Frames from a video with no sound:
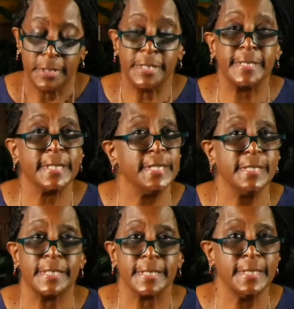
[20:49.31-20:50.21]

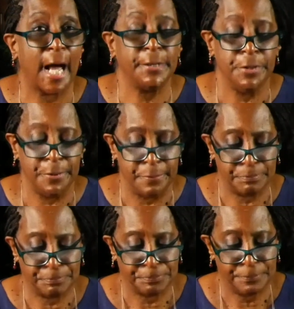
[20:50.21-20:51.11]
Disease is not new,
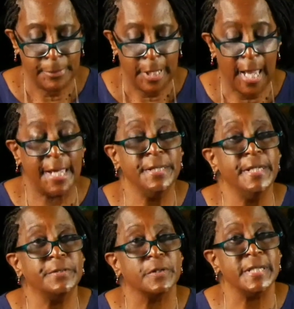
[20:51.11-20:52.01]
and
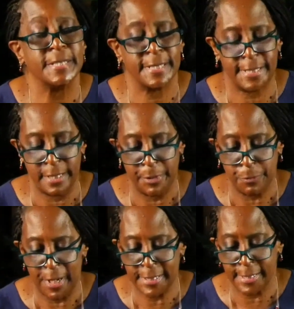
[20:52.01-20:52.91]
neither is systemic
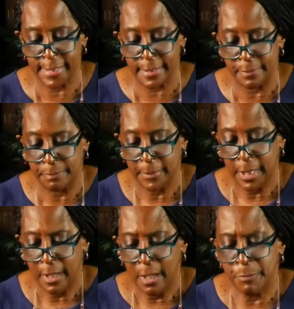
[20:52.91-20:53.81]
racism.
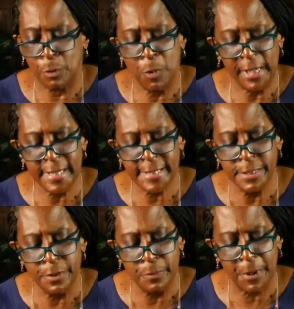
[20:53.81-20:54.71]
But what is
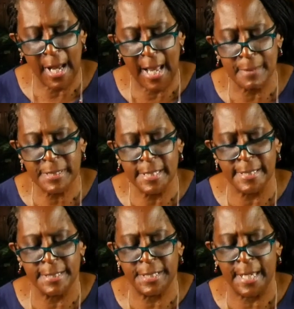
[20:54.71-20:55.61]
new, perhaps,
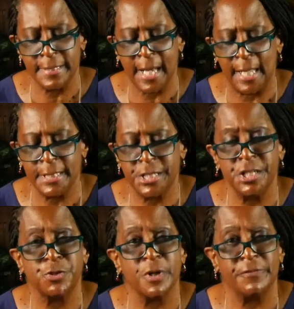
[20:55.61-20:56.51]
is a
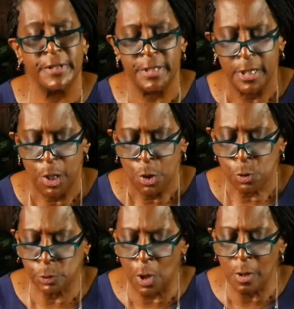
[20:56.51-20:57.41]
technology driven
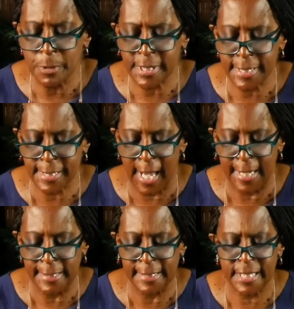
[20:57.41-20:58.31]
global
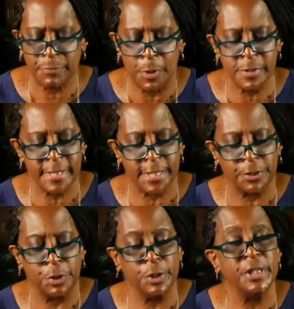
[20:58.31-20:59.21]
society that exposes the
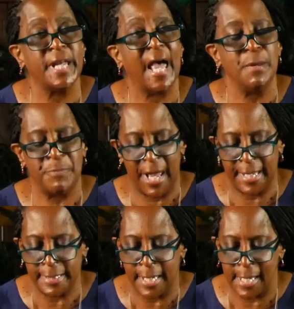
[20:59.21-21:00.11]
good and
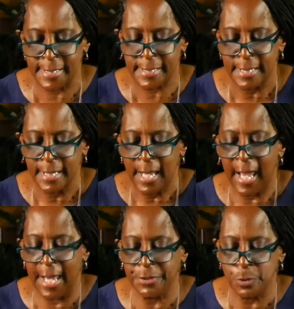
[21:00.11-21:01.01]
bad in us
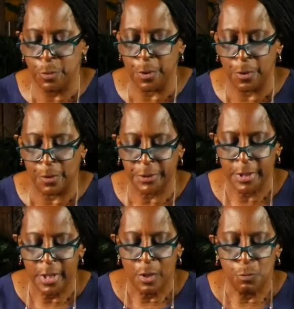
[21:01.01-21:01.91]
and the world
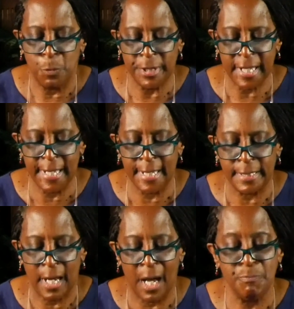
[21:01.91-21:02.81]

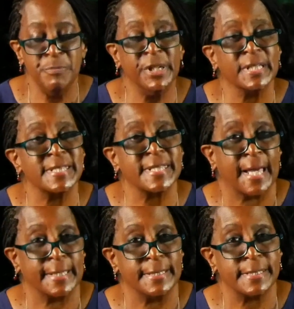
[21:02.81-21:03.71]
within a
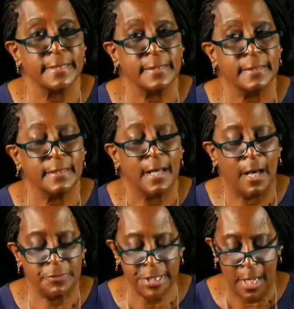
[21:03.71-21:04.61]
millisecond
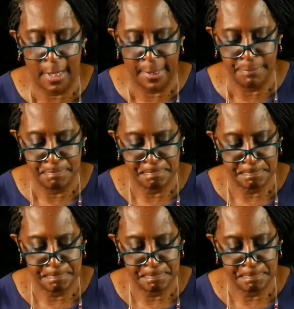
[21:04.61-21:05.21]
of time.